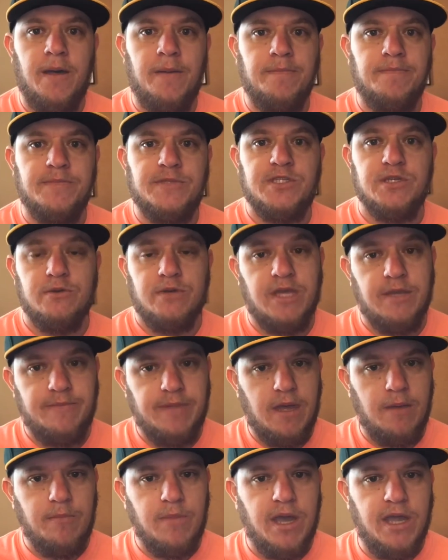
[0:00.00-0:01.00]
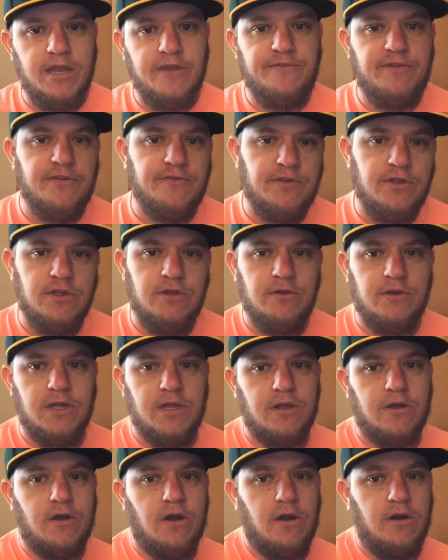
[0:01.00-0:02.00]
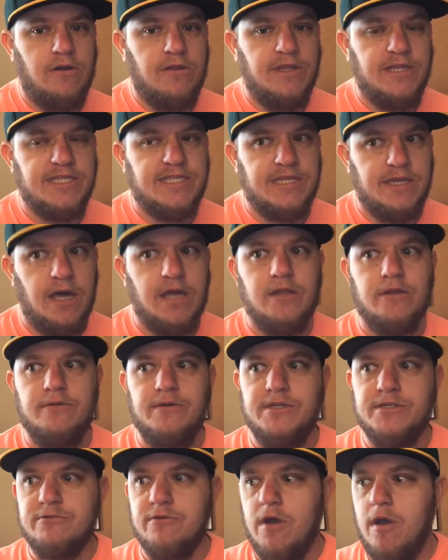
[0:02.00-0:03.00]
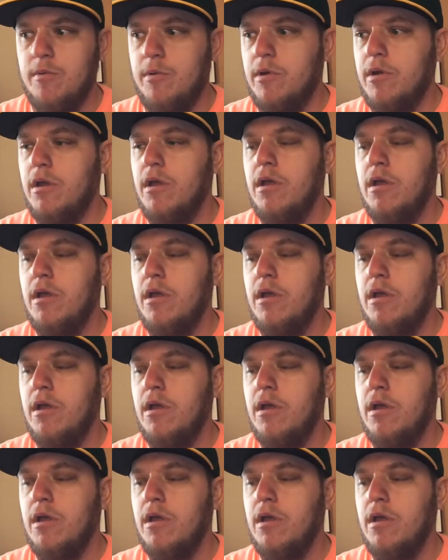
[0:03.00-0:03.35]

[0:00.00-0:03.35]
So keep that in mind if ever you get a card that's not Luis Robert.